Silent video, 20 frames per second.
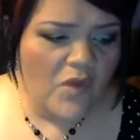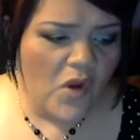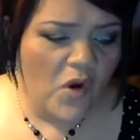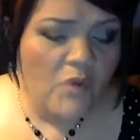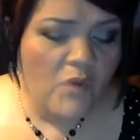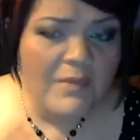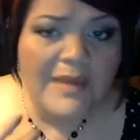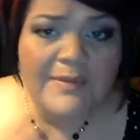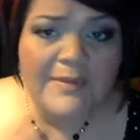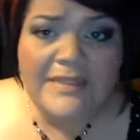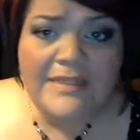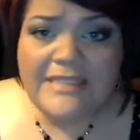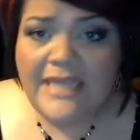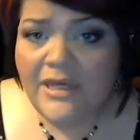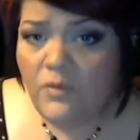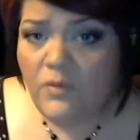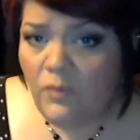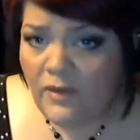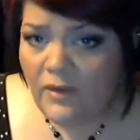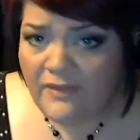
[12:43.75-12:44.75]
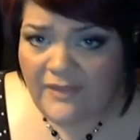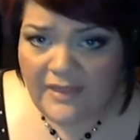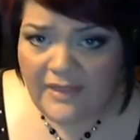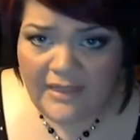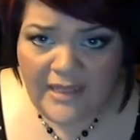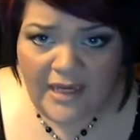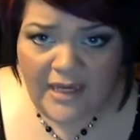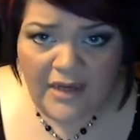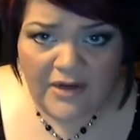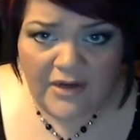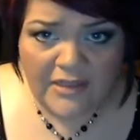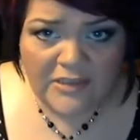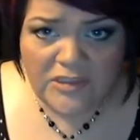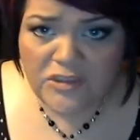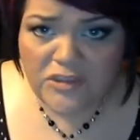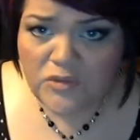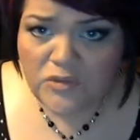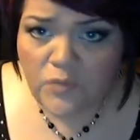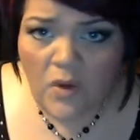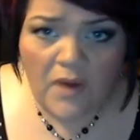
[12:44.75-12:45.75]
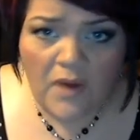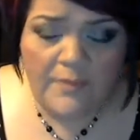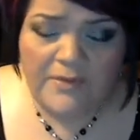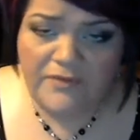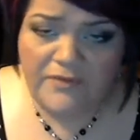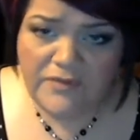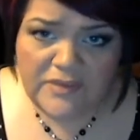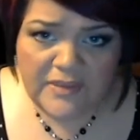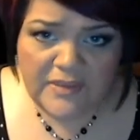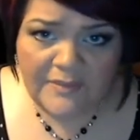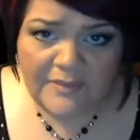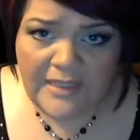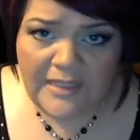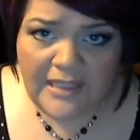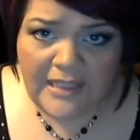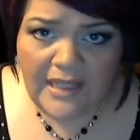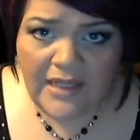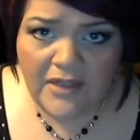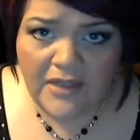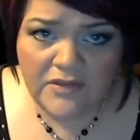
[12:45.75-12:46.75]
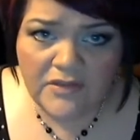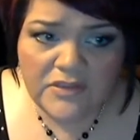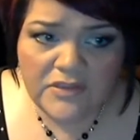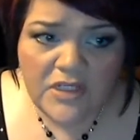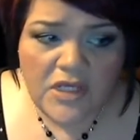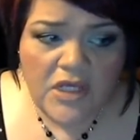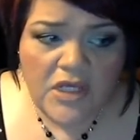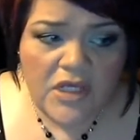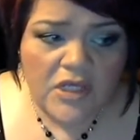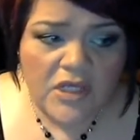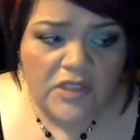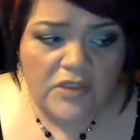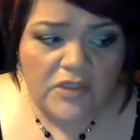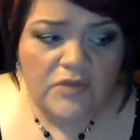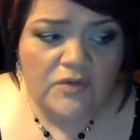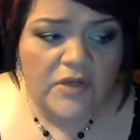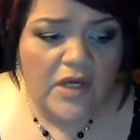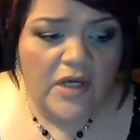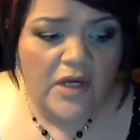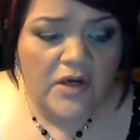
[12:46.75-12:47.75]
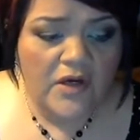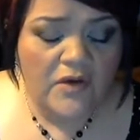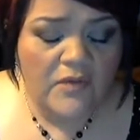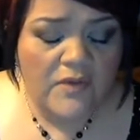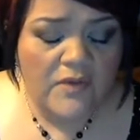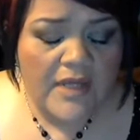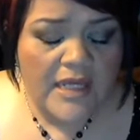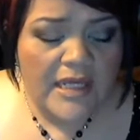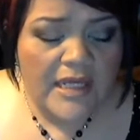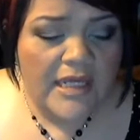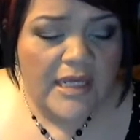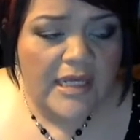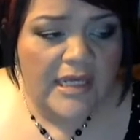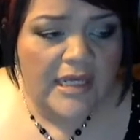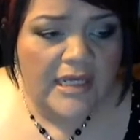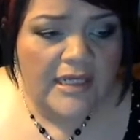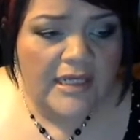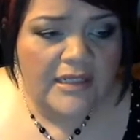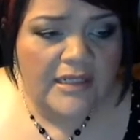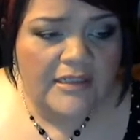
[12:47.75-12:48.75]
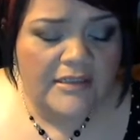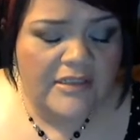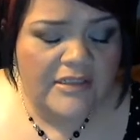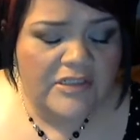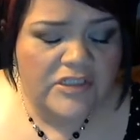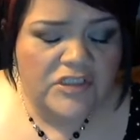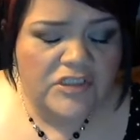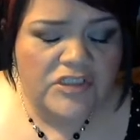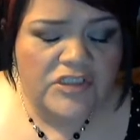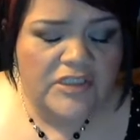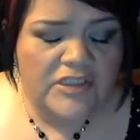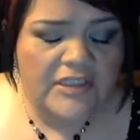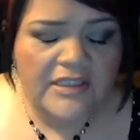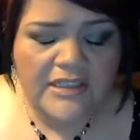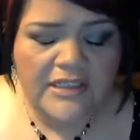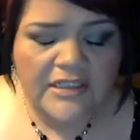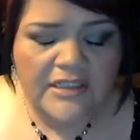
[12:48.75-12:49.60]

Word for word: or maybe take one thing out and swap it for something else you know and she